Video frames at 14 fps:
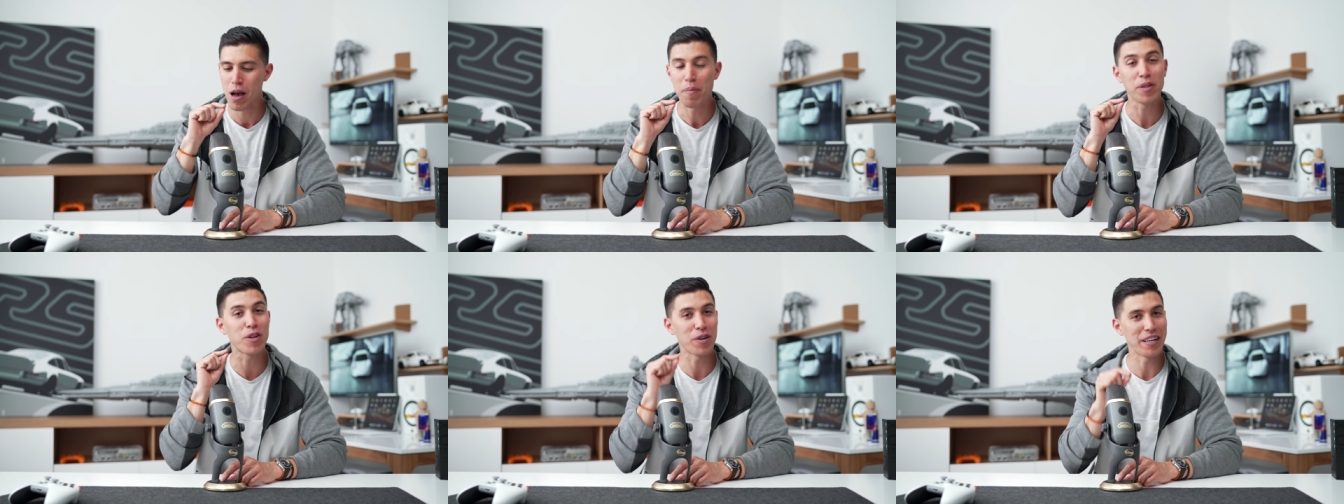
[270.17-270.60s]

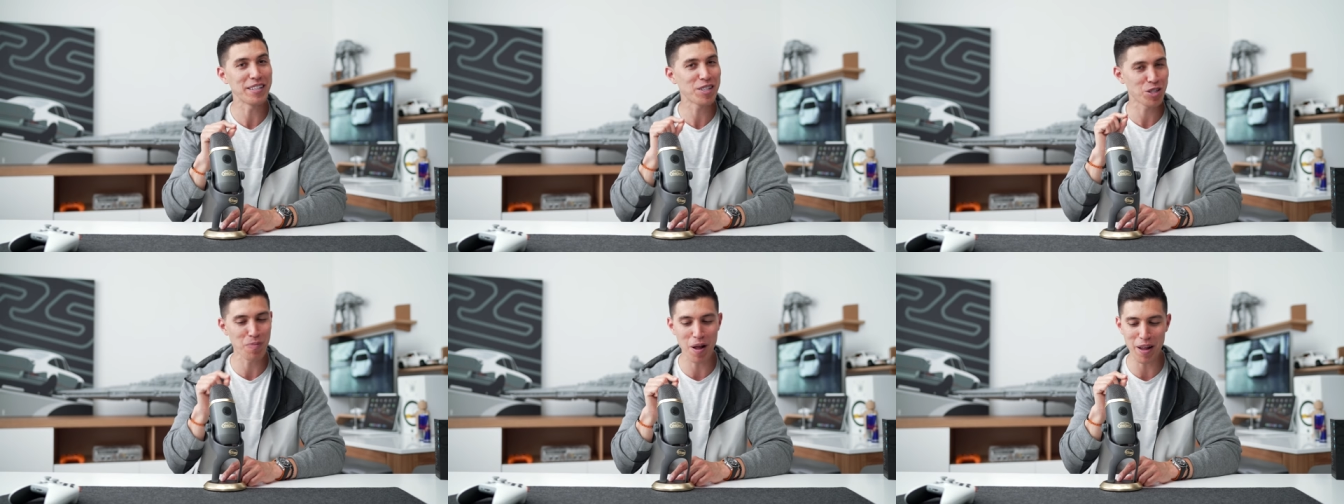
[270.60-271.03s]
but there is a
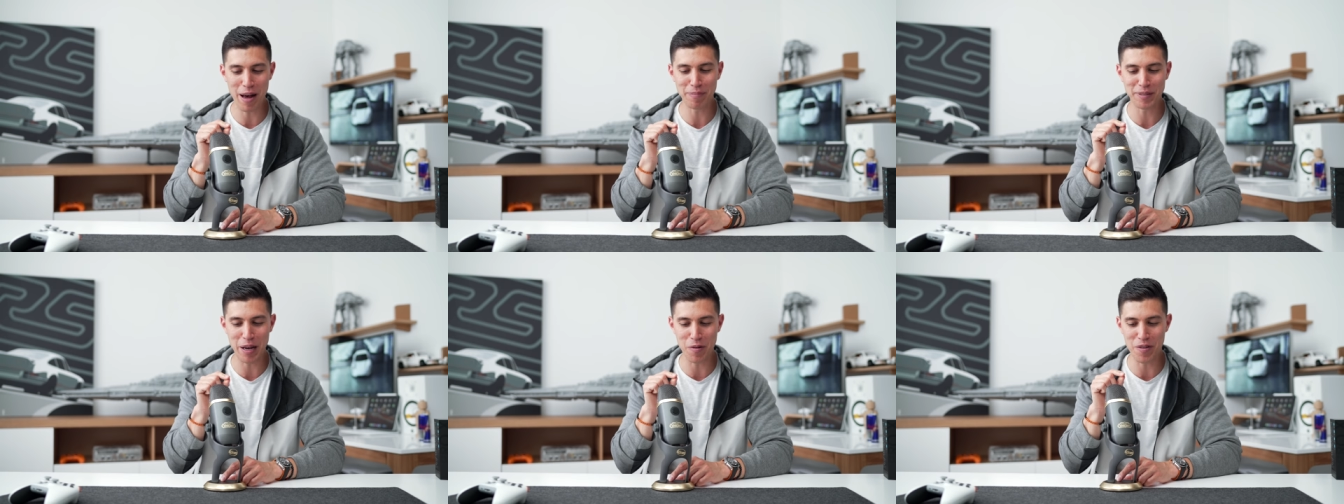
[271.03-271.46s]
small
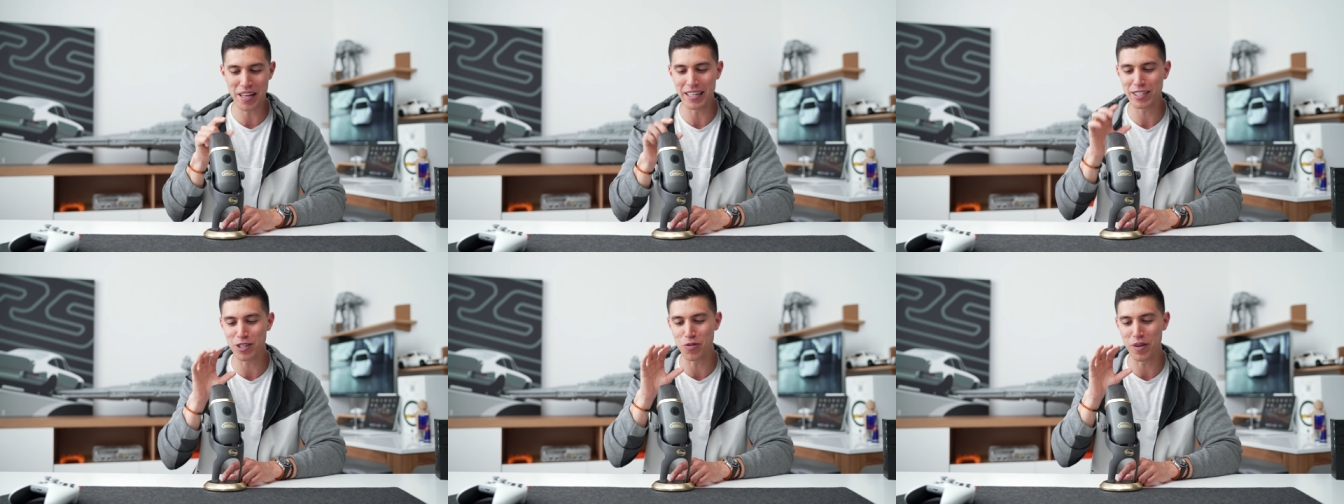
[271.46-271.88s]
update with
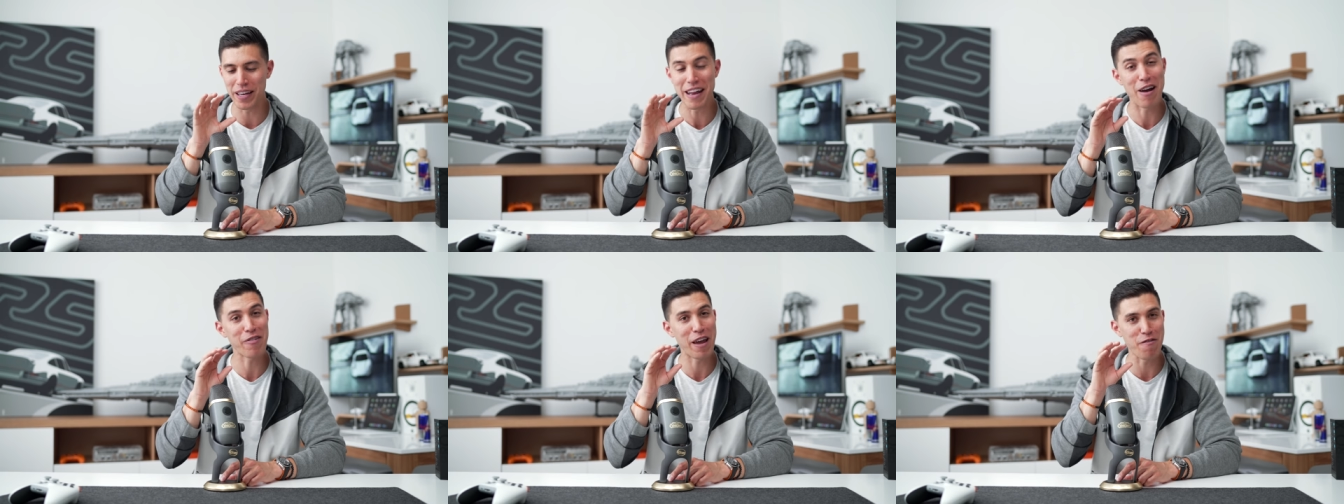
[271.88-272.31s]
this. You can
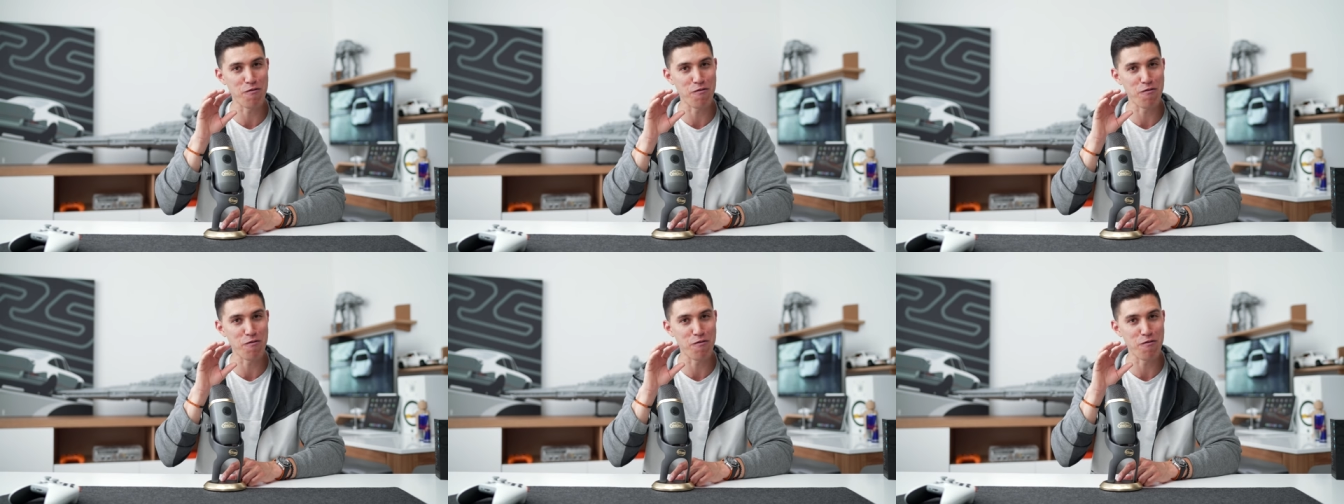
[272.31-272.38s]
now get